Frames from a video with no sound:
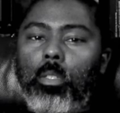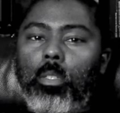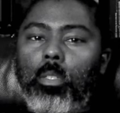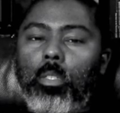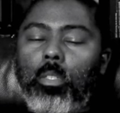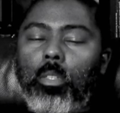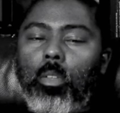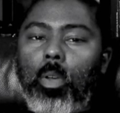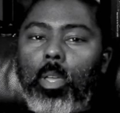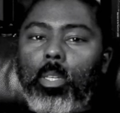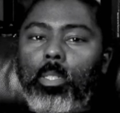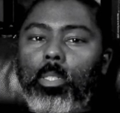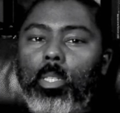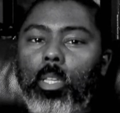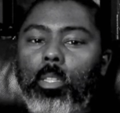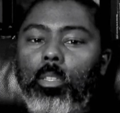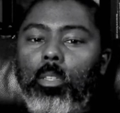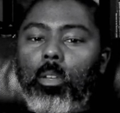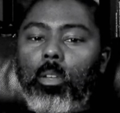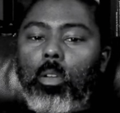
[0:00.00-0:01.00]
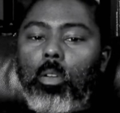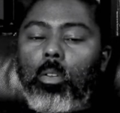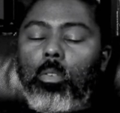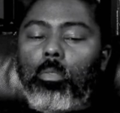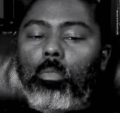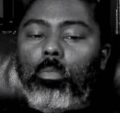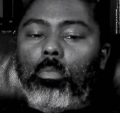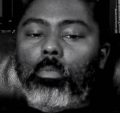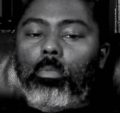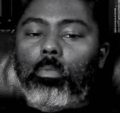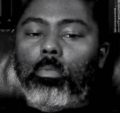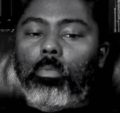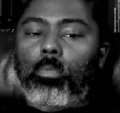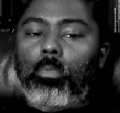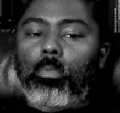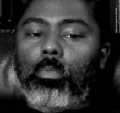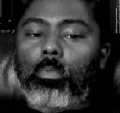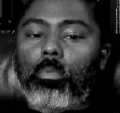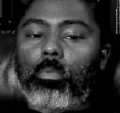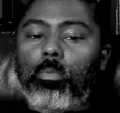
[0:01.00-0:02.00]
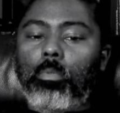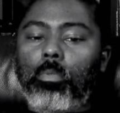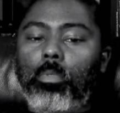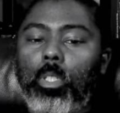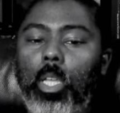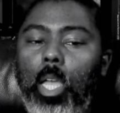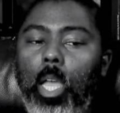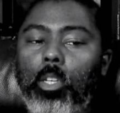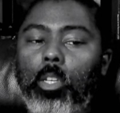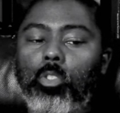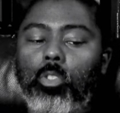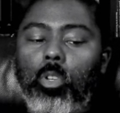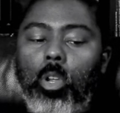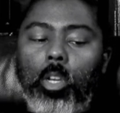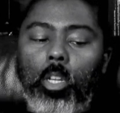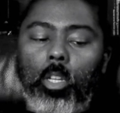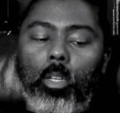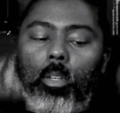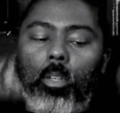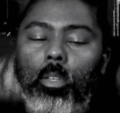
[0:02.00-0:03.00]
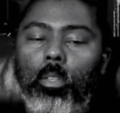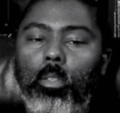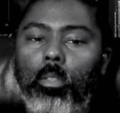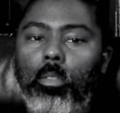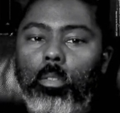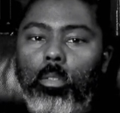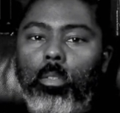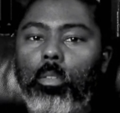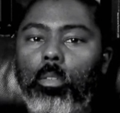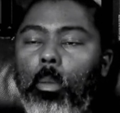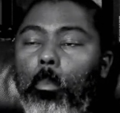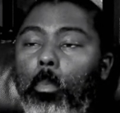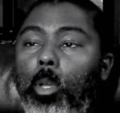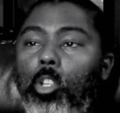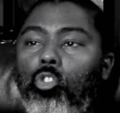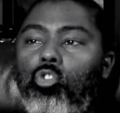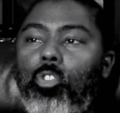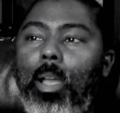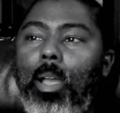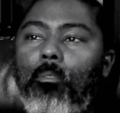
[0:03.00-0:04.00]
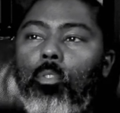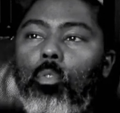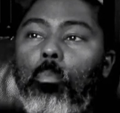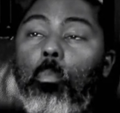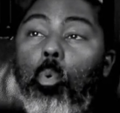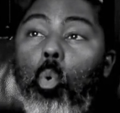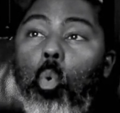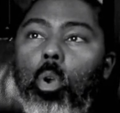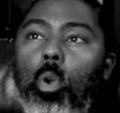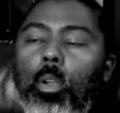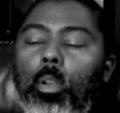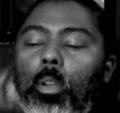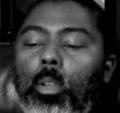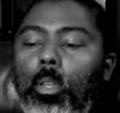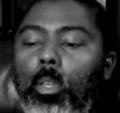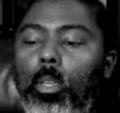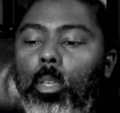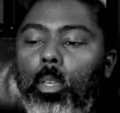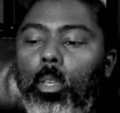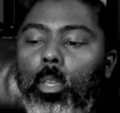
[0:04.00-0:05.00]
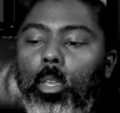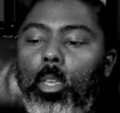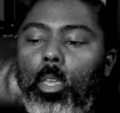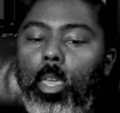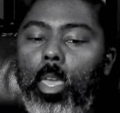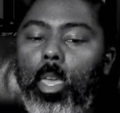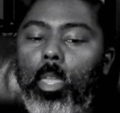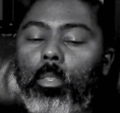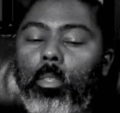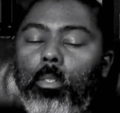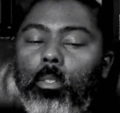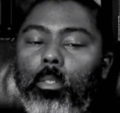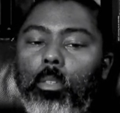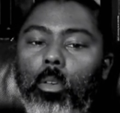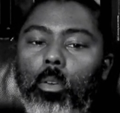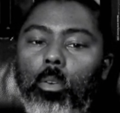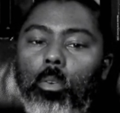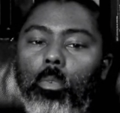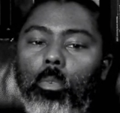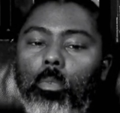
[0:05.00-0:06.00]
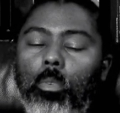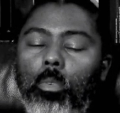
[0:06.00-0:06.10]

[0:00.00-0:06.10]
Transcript: so I said, gosh darn it, I'm going to travel more. And so